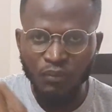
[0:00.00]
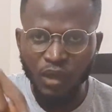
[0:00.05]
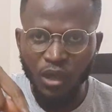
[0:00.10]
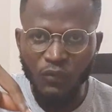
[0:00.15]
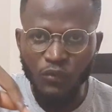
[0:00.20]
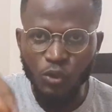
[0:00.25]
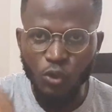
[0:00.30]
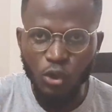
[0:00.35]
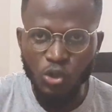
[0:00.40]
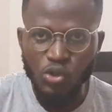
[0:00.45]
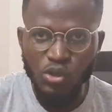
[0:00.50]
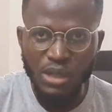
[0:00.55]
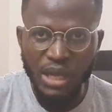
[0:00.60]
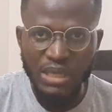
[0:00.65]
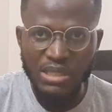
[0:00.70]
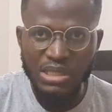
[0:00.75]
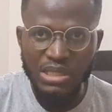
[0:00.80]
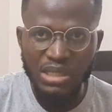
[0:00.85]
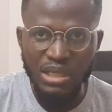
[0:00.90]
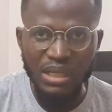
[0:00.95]
If you go to
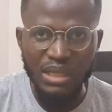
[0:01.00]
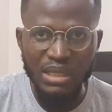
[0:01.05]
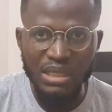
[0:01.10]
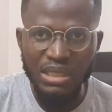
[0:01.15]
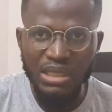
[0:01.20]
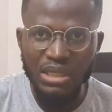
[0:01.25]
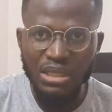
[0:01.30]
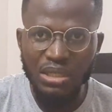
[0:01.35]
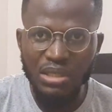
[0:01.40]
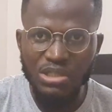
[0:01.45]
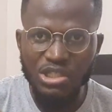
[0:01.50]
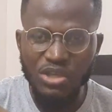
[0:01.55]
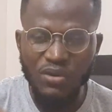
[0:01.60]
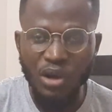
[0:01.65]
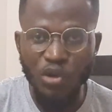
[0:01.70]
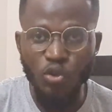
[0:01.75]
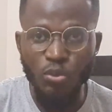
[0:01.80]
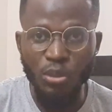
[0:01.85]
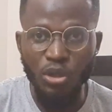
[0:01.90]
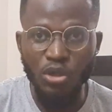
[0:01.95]
that link,
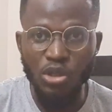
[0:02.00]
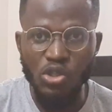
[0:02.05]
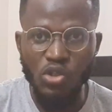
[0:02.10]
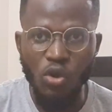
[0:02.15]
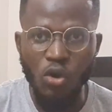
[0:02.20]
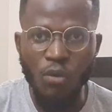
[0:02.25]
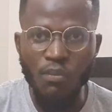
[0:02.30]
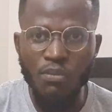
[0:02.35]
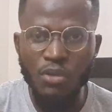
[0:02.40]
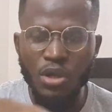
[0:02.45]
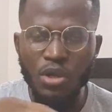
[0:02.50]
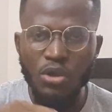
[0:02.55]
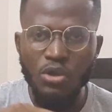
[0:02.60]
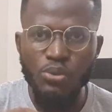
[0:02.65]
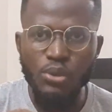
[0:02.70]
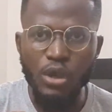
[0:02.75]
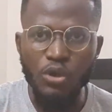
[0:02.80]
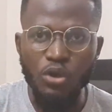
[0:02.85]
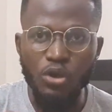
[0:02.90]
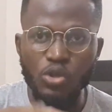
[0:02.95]
gerald dume dot com,
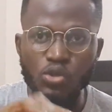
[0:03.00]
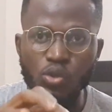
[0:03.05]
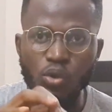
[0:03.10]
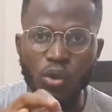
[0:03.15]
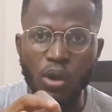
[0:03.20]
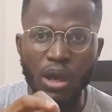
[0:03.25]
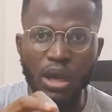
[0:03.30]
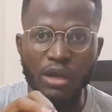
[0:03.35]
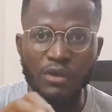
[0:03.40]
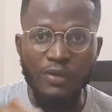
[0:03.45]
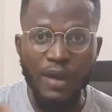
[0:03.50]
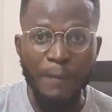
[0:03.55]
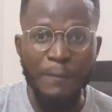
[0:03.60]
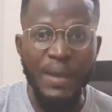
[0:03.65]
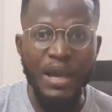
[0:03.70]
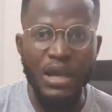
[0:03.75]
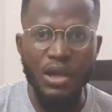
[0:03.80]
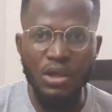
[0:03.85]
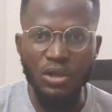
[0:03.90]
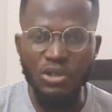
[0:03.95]
you are going to uh, grab
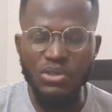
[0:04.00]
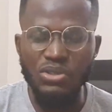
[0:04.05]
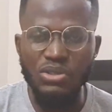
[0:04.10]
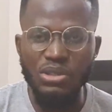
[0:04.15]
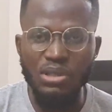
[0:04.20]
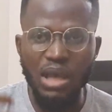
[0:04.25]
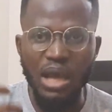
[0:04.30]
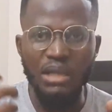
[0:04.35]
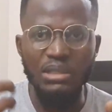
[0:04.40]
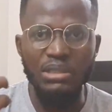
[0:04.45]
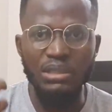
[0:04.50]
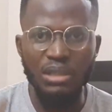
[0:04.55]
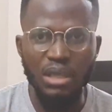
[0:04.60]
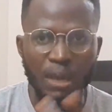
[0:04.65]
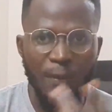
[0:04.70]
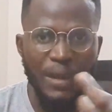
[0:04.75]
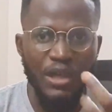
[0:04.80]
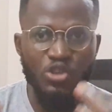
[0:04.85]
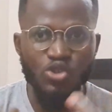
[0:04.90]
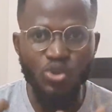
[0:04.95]
my course and
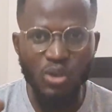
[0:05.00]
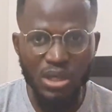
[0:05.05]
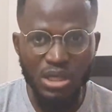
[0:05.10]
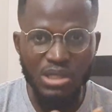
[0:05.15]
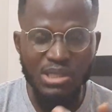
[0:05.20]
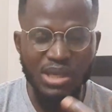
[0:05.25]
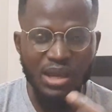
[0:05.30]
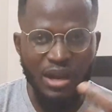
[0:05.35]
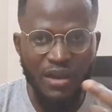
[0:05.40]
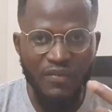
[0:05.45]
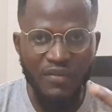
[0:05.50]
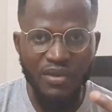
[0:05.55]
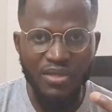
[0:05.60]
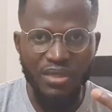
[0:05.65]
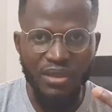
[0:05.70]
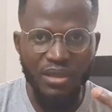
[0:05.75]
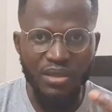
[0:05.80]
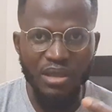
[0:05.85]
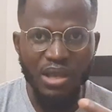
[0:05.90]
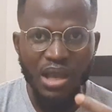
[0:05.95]
get my trainings and
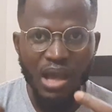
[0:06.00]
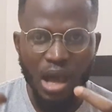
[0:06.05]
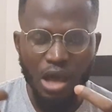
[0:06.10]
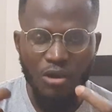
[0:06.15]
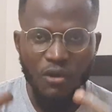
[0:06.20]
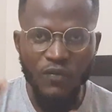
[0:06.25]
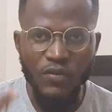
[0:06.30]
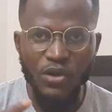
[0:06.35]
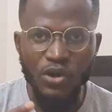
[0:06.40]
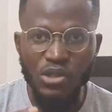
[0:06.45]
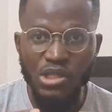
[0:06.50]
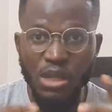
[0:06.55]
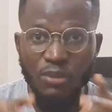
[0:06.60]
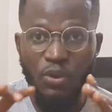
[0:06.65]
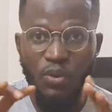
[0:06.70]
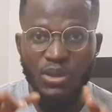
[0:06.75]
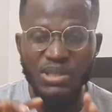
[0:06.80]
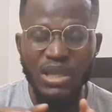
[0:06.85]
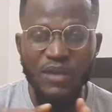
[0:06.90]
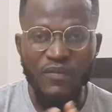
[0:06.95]
everything. And of course, I'm
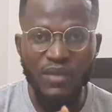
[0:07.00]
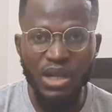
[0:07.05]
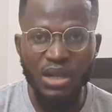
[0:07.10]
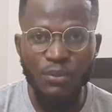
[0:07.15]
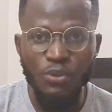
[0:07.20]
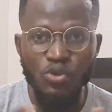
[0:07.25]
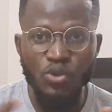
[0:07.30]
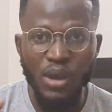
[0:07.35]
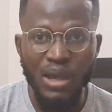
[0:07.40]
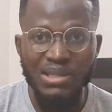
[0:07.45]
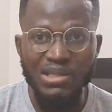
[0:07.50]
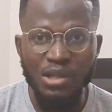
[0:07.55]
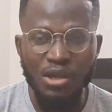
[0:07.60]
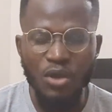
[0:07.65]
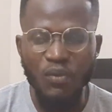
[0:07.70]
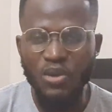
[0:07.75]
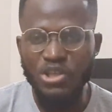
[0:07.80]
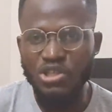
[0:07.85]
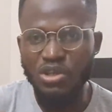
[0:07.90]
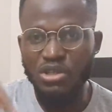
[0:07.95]
always available to answer
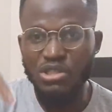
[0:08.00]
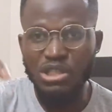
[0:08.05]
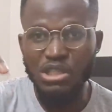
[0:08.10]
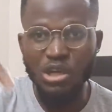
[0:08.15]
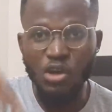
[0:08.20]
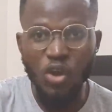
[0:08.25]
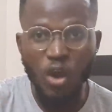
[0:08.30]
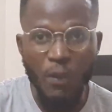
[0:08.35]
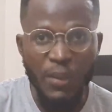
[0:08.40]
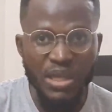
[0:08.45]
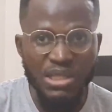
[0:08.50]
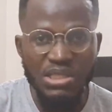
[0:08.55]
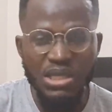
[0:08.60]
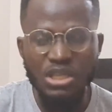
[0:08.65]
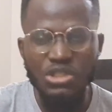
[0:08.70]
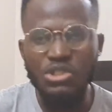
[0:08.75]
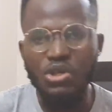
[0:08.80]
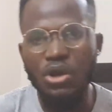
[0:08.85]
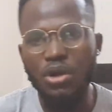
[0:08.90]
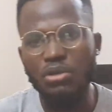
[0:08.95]
your questions in the comment
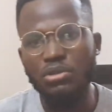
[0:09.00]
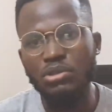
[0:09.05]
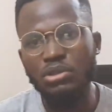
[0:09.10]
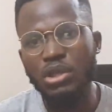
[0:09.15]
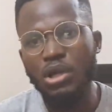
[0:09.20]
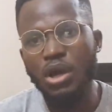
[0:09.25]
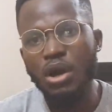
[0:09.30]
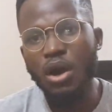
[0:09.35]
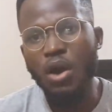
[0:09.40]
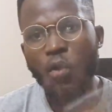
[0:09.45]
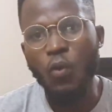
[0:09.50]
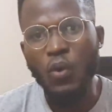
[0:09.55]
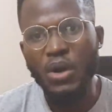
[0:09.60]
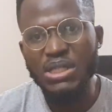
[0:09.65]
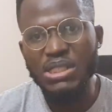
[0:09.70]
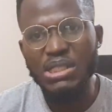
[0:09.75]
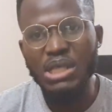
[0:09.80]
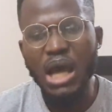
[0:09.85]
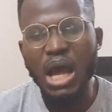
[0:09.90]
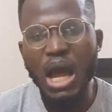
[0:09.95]
sections, on
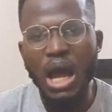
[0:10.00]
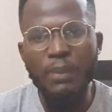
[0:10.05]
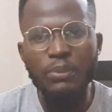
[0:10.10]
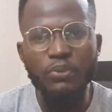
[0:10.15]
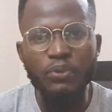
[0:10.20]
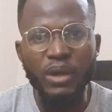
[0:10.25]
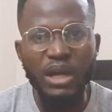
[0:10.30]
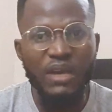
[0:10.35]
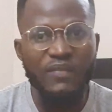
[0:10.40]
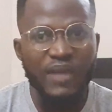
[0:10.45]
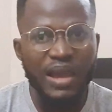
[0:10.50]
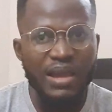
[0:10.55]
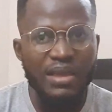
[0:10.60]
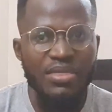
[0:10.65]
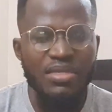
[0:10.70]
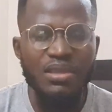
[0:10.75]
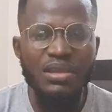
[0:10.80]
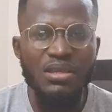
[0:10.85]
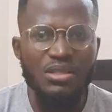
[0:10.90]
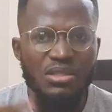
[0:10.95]
WhatsApp, wherever
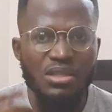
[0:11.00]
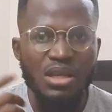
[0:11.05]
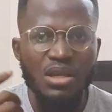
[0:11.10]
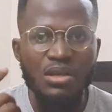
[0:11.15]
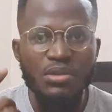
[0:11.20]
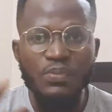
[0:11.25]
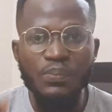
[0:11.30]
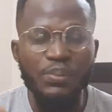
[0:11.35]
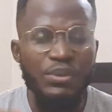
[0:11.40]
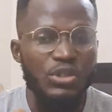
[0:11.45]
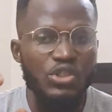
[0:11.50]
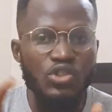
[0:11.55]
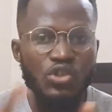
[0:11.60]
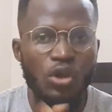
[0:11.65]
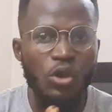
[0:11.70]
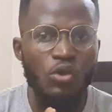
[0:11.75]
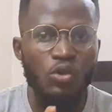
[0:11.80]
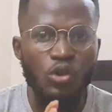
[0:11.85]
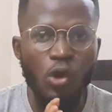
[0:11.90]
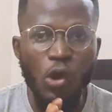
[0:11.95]
it is. Please
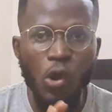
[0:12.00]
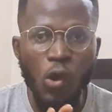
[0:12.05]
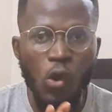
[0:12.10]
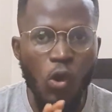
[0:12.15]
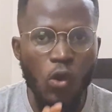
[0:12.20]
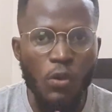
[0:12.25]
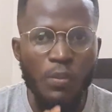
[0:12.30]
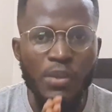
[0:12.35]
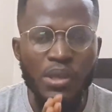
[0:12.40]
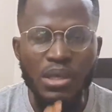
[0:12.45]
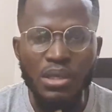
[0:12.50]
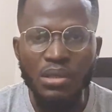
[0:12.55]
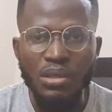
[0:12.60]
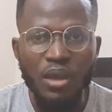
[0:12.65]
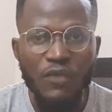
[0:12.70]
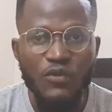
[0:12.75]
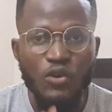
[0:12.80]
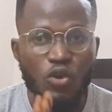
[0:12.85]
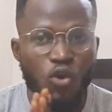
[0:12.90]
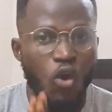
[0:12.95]
don't, don't call me.
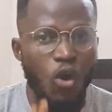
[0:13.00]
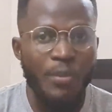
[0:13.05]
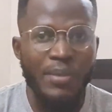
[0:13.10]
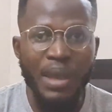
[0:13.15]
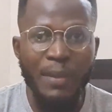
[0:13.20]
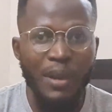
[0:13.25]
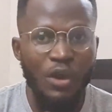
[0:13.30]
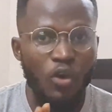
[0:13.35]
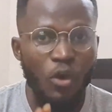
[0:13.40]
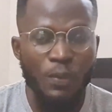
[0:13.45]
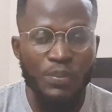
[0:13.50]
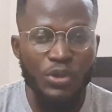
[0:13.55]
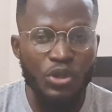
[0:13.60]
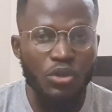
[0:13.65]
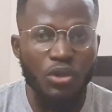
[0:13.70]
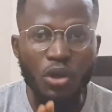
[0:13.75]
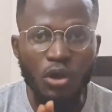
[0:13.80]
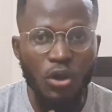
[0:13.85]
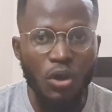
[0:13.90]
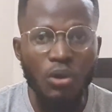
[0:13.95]
If you call me, I might not
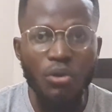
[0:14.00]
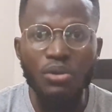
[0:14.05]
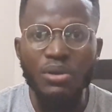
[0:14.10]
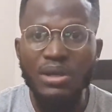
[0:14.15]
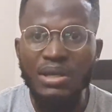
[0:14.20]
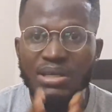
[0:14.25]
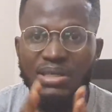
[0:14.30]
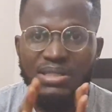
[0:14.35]
pick your call.